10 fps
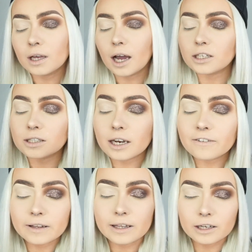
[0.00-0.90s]
I just kind of
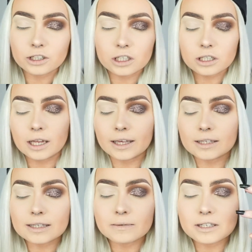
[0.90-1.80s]
feel that it just like
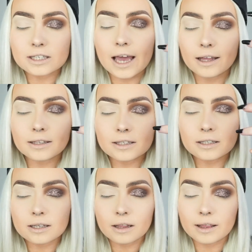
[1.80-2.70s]

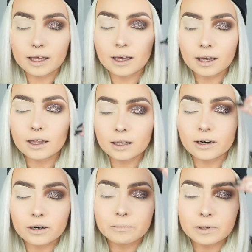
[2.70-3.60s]
sets the
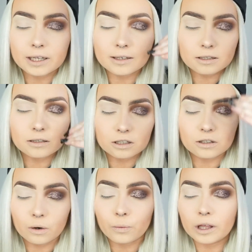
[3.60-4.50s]
glitter in place just
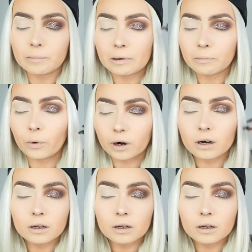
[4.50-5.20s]
a wee bit more.